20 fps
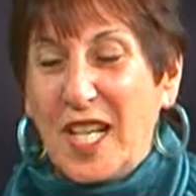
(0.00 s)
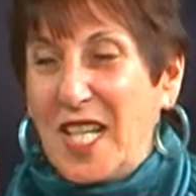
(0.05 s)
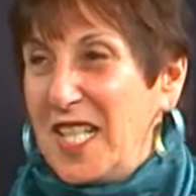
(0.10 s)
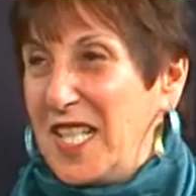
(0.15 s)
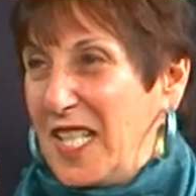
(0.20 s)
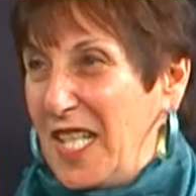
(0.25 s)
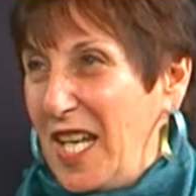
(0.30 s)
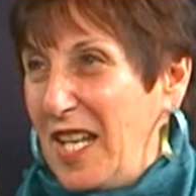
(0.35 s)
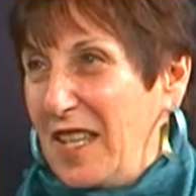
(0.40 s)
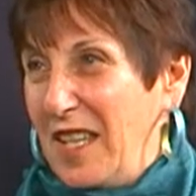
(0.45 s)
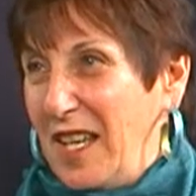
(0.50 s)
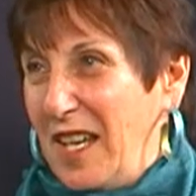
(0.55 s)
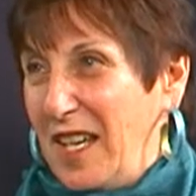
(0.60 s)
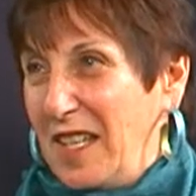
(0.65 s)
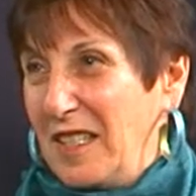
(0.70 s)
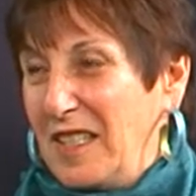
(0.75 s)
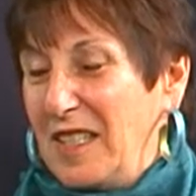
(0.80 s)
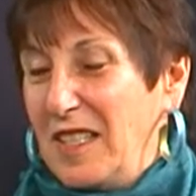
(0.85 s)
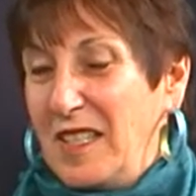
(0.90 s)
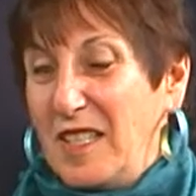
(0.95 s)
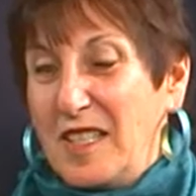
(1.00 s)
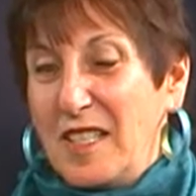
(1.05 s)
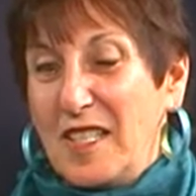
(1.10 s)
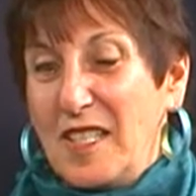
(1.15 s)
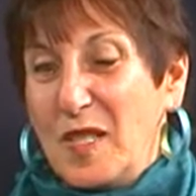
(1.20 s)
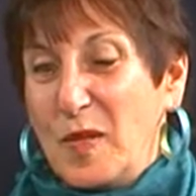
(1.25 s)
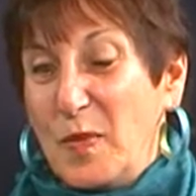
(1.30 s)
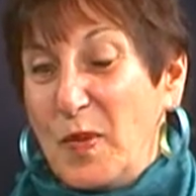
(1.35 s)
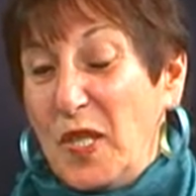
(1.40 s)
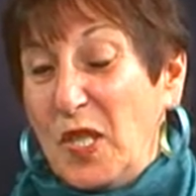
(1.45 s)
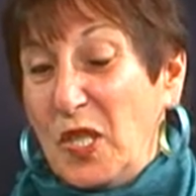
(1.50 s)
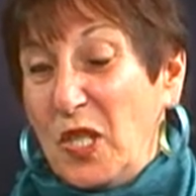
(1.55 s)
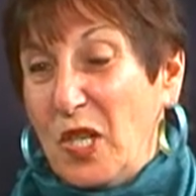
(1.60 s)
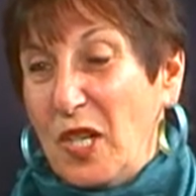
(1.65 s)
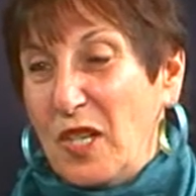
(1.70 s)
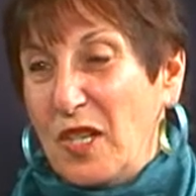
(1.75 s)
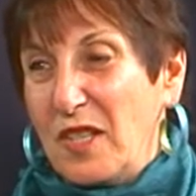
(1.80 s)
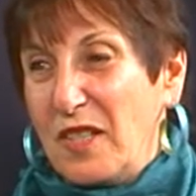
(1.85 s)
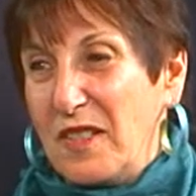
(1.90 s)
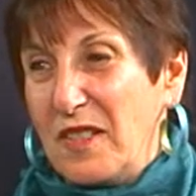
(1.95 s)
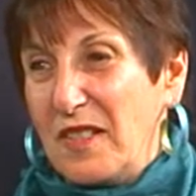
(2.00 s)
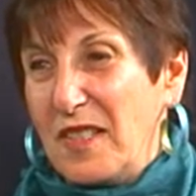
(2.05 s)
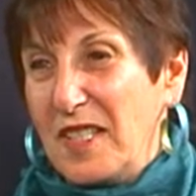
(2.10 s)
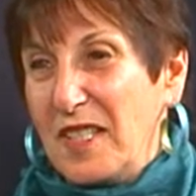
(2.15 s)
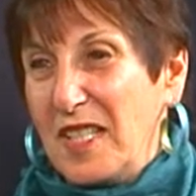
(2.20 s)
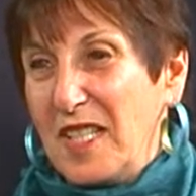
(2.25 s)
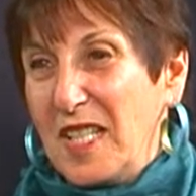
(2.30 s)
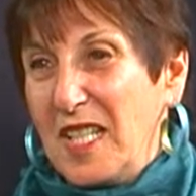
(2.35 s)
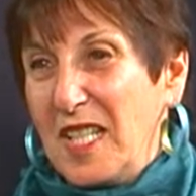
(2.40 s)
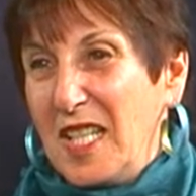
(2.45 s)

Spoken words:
I say that is because